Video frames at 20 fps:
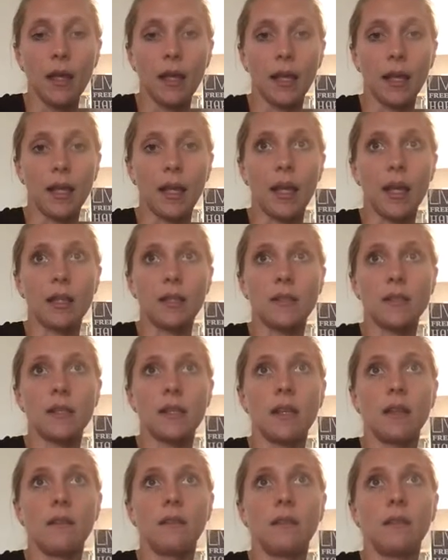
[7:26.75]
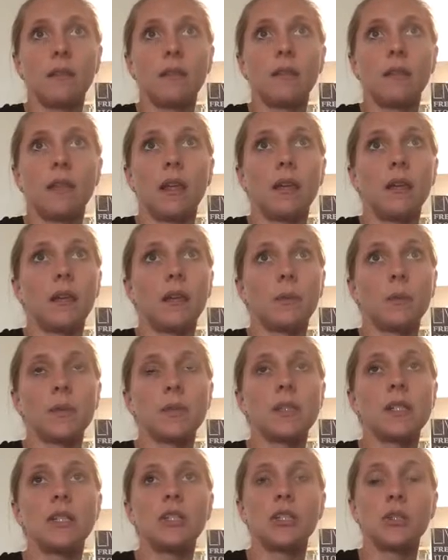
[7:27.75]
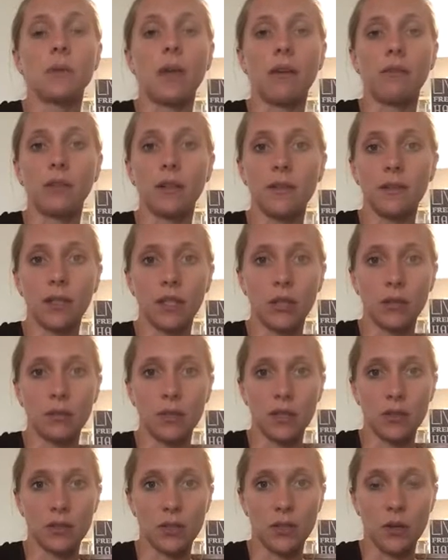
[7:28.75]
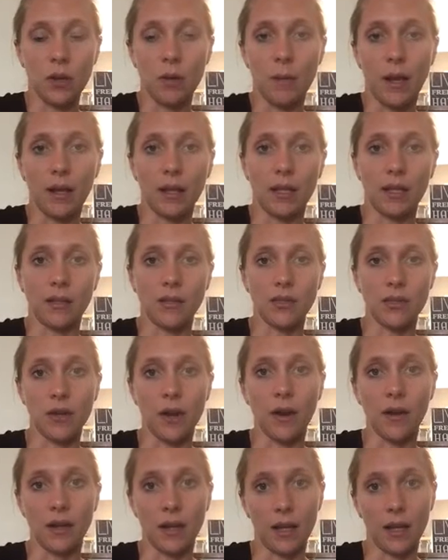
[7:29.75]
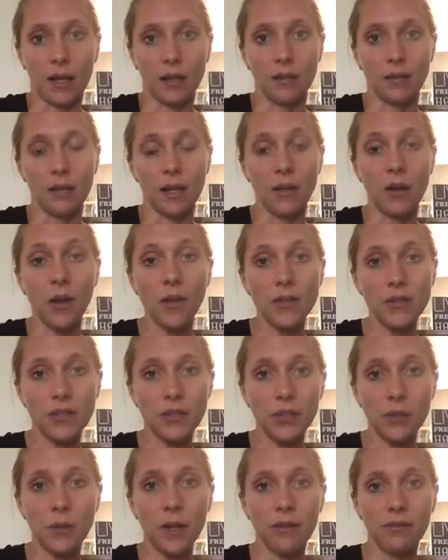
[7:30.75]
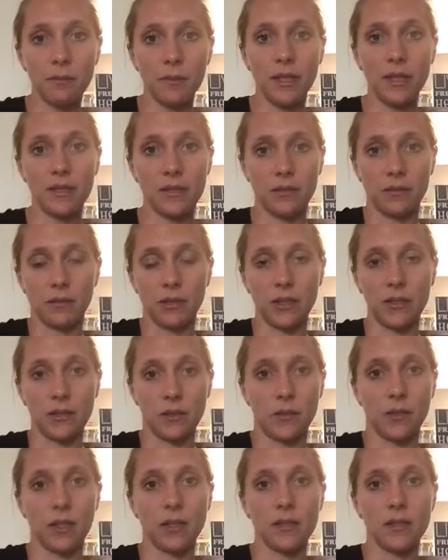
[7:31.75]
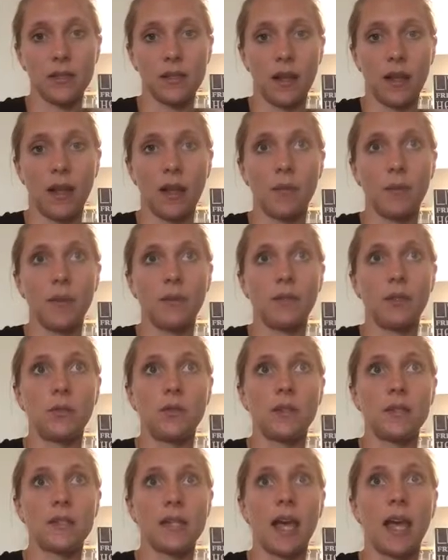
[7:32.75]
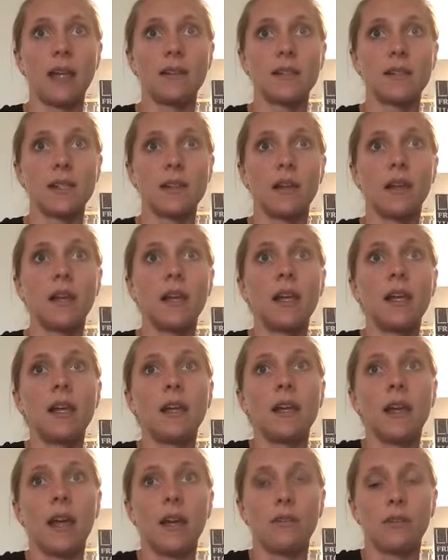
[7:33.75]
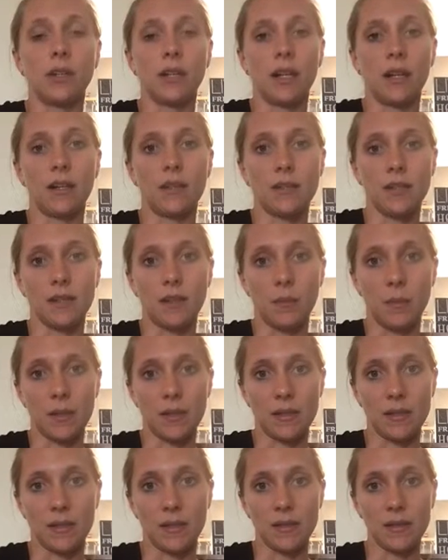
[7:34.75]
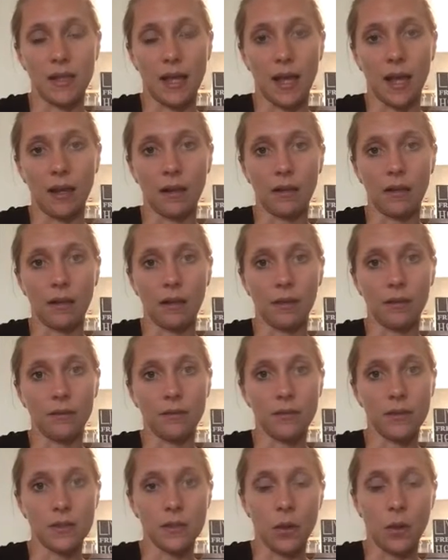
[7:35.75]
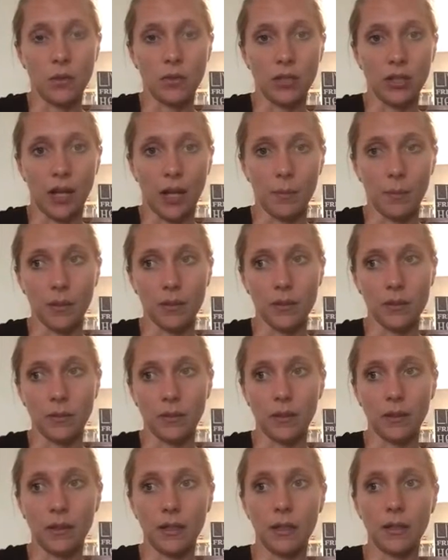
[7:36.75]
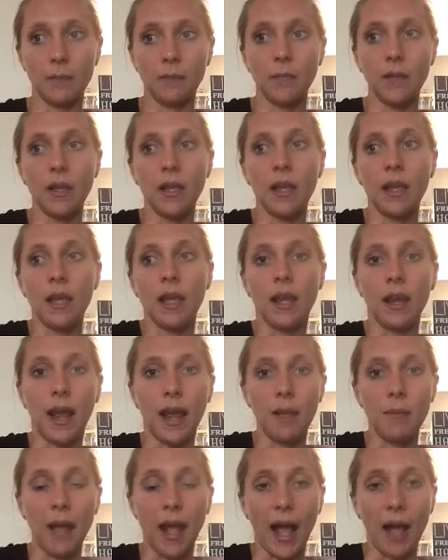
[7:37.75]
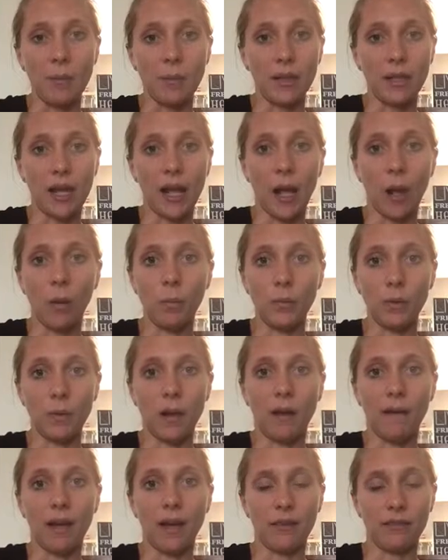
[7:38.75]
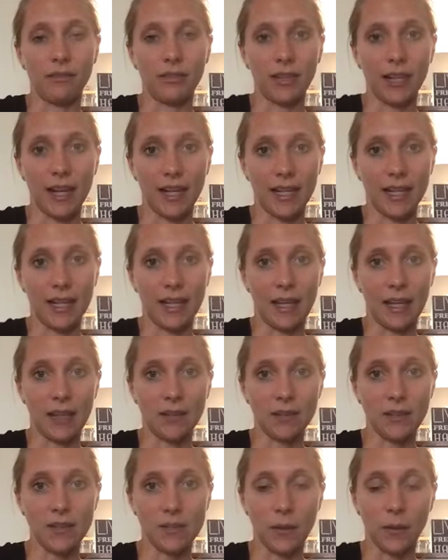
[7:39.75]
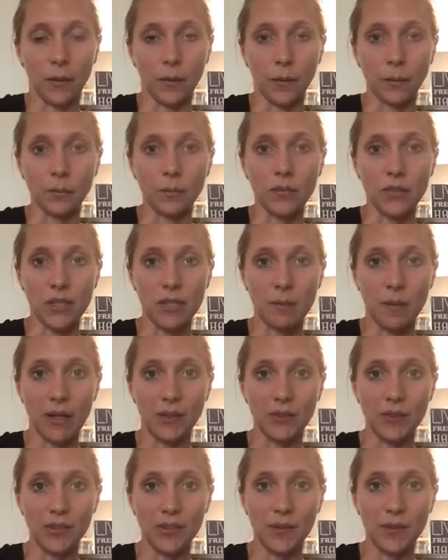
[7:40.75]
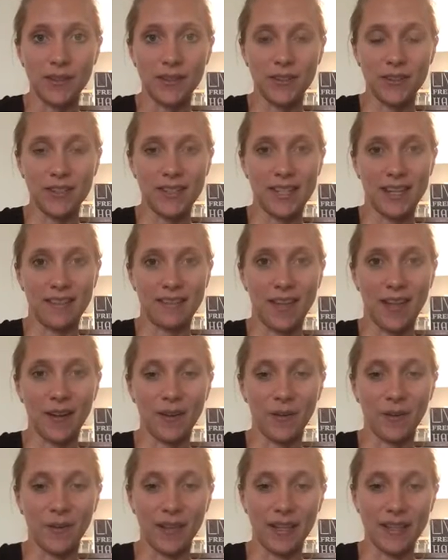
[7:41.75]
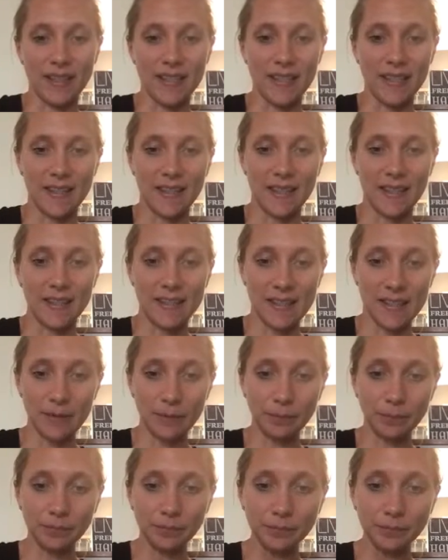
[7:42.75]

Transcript: And it will teach you everything you need to know about getting started. And also you have me as a resource if you decide to ever get into the business side of this coaching opportunity. And I am happy to help you however I can. So just make sure you understand that going into this.